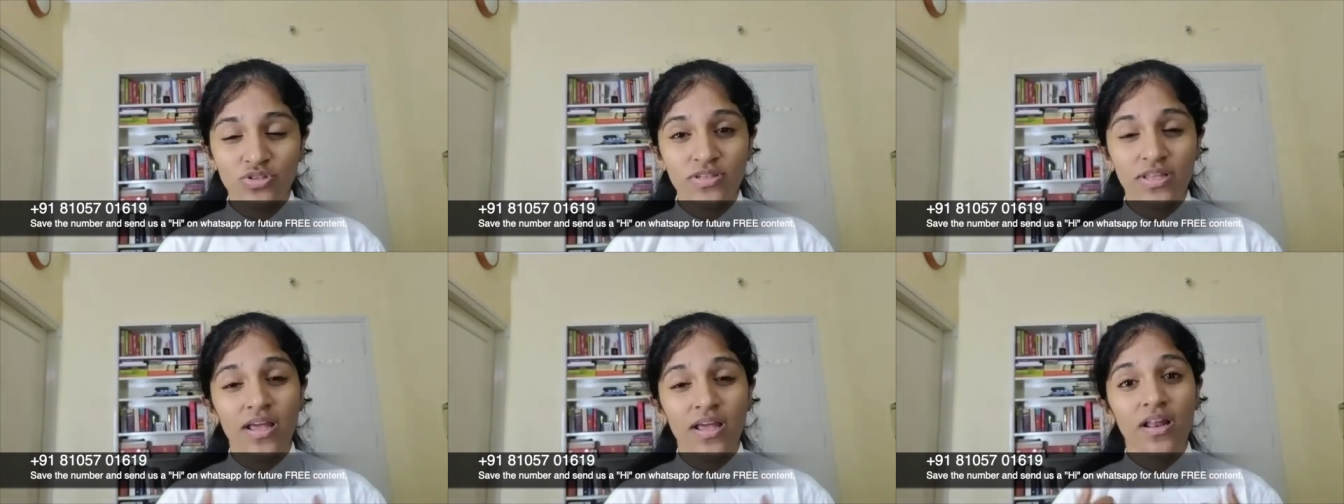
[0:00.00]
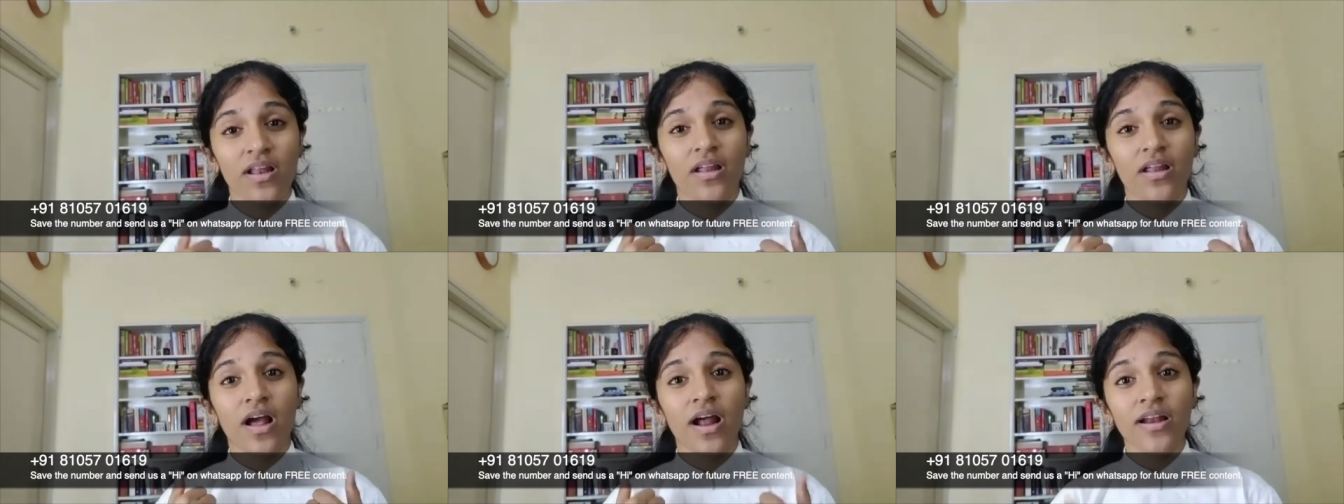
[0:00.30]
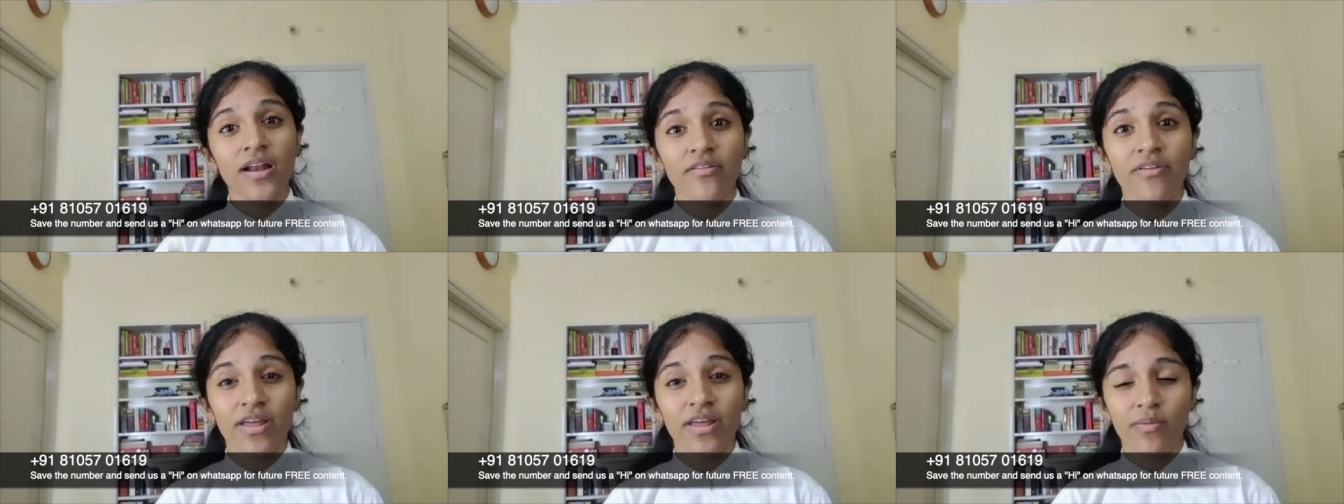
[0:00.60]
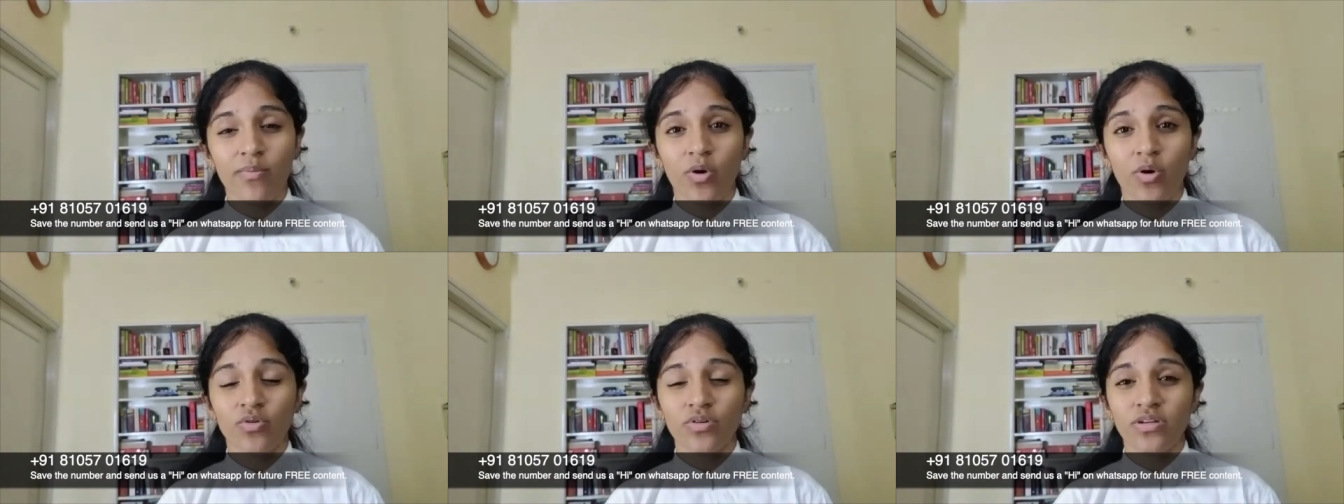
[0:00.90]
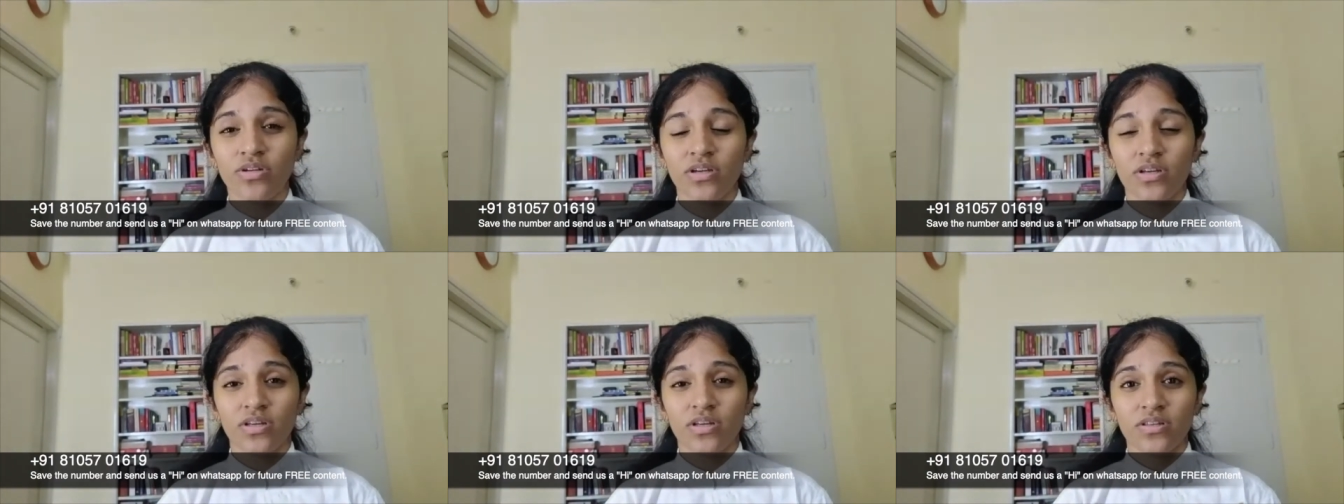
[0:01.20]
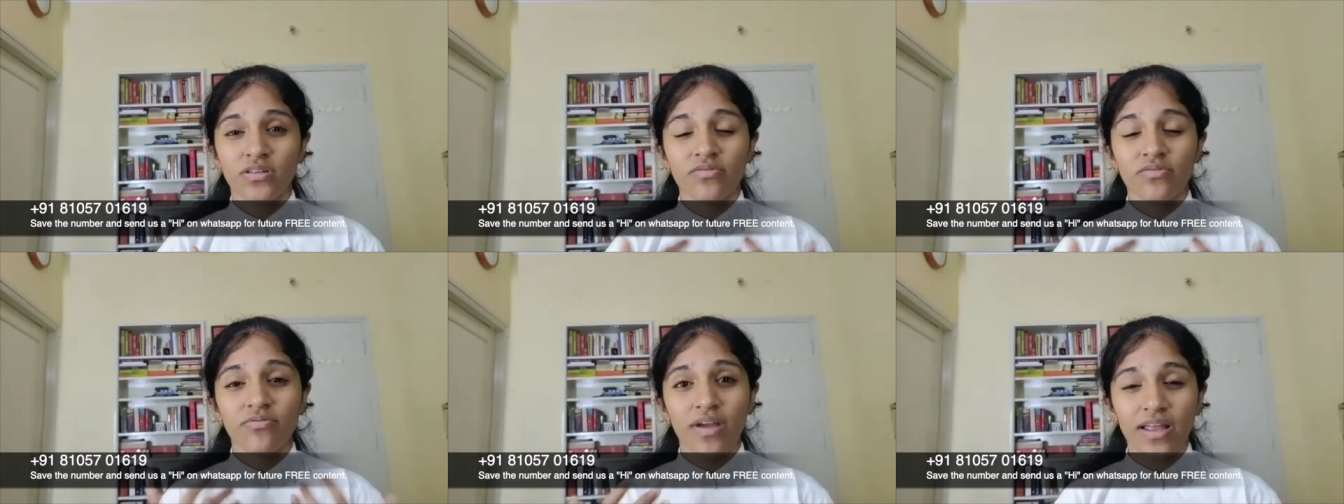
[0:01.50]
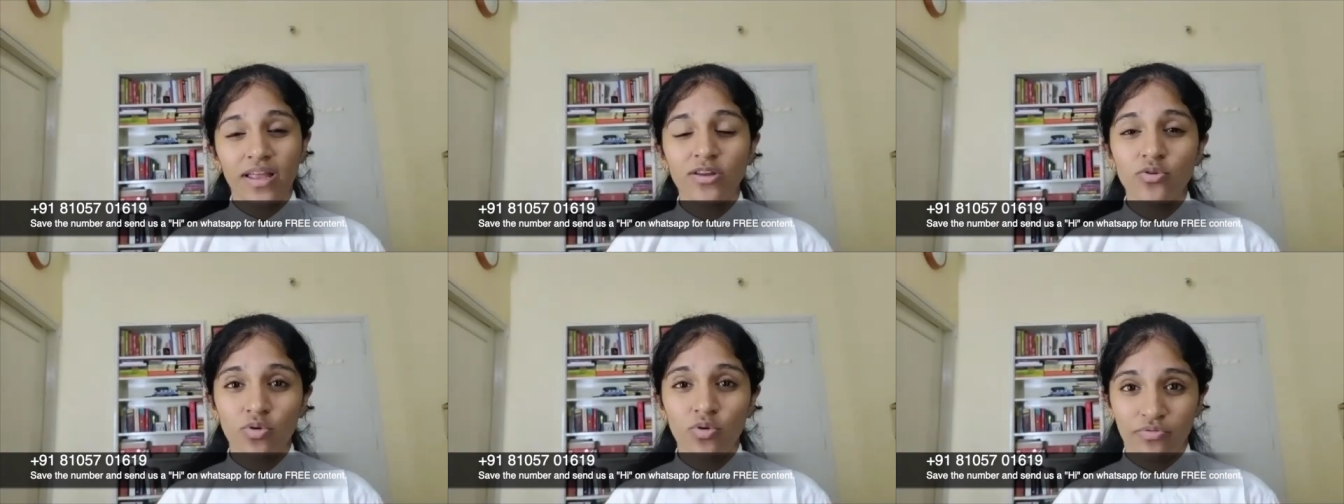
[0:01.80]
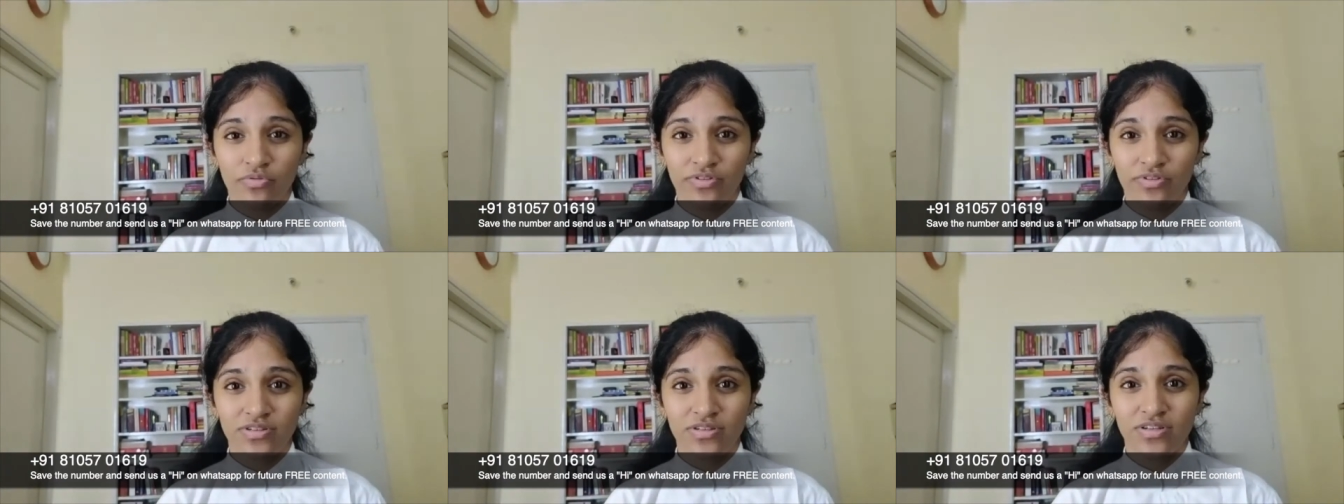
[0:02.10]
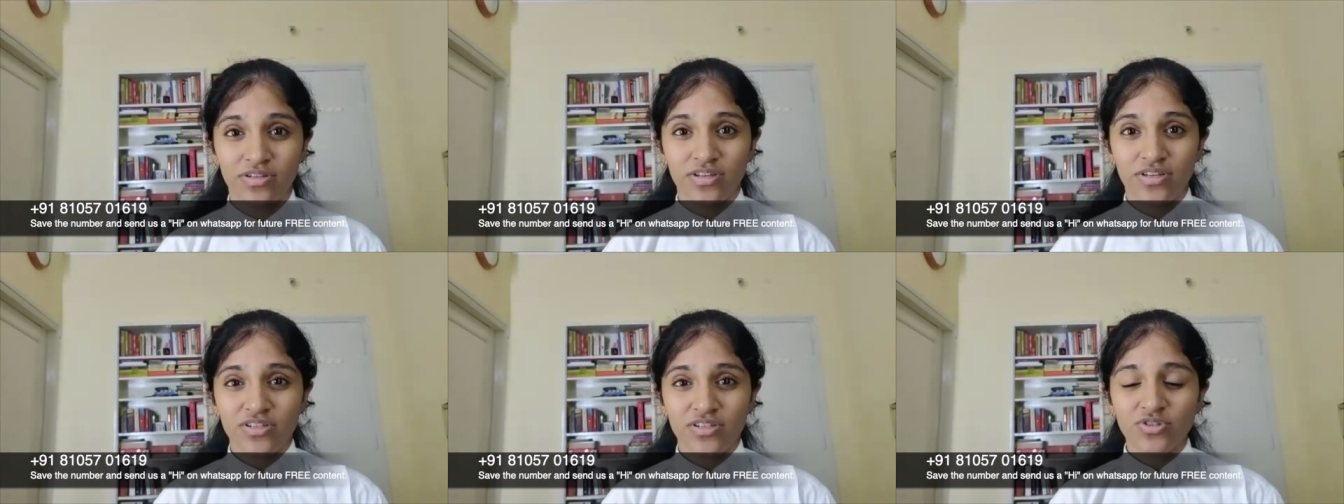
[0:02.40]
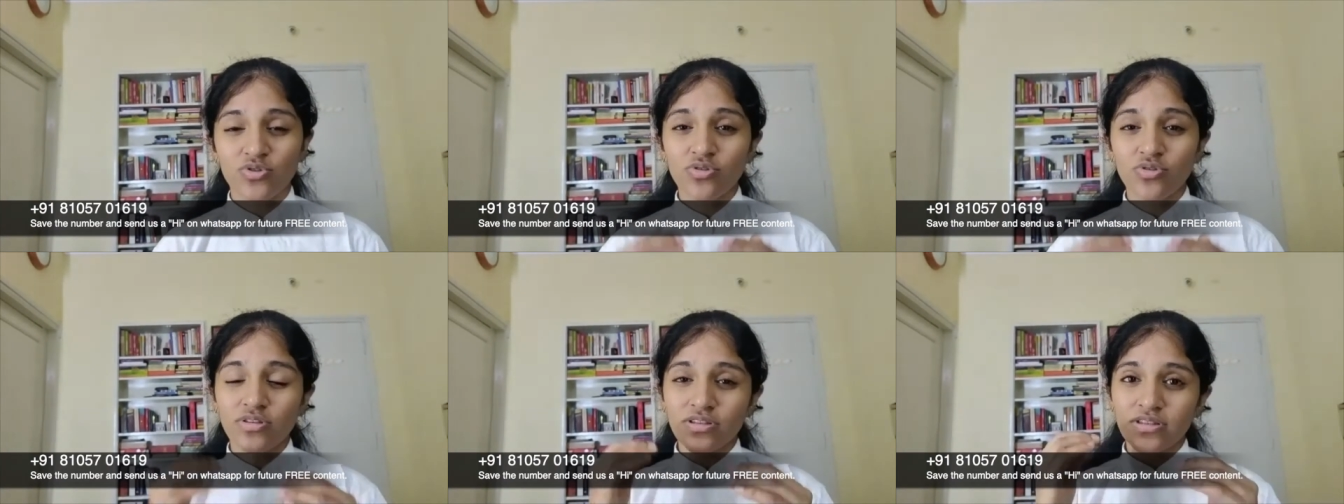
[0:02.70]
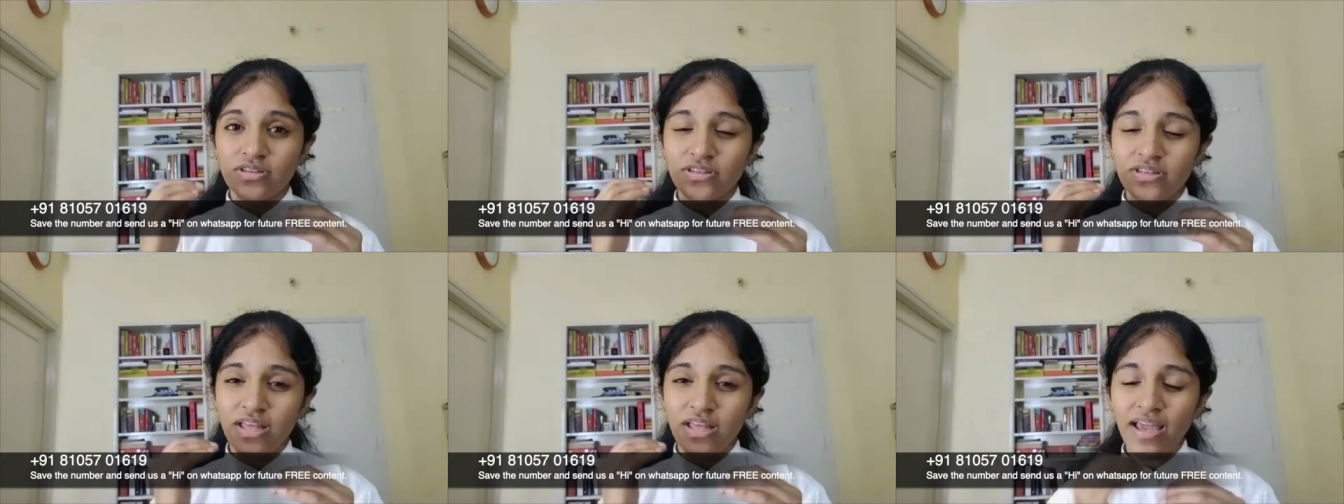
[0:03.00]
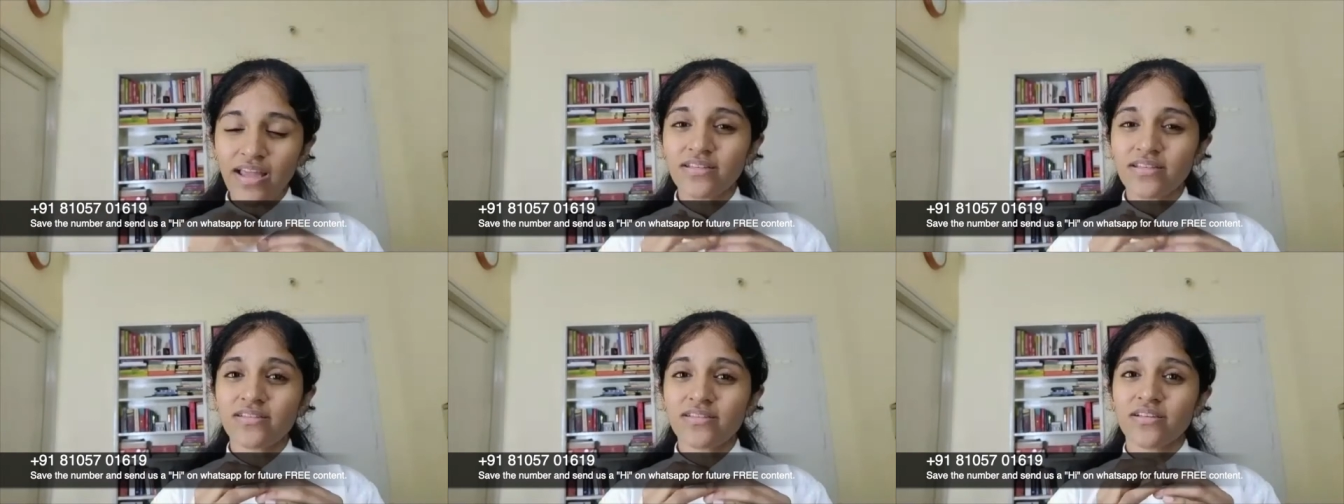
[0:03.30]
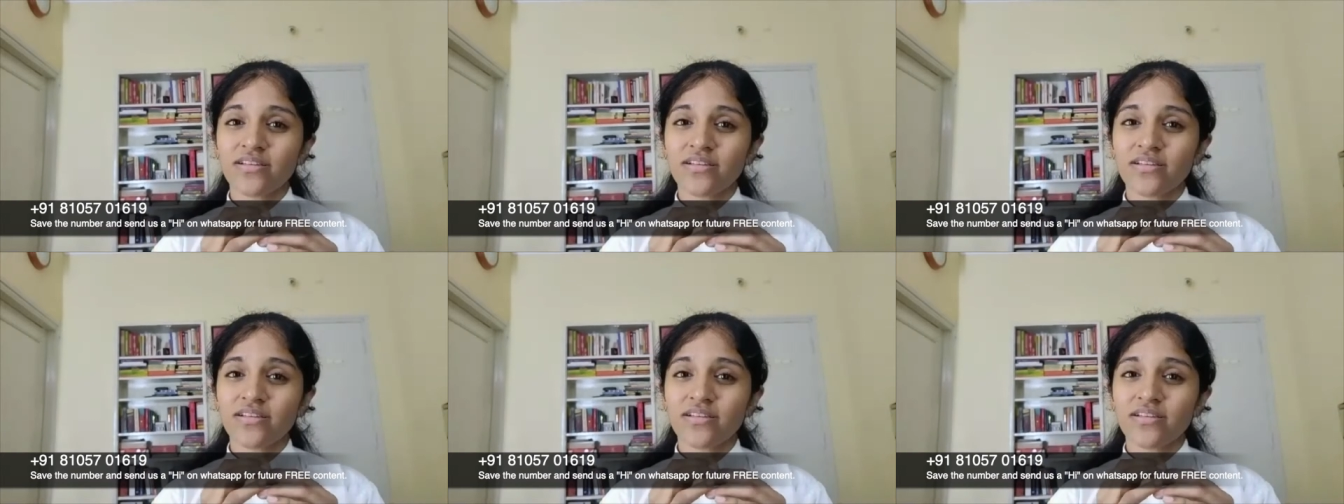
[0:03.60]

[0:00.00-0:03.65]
They are unaware about the value of it. So that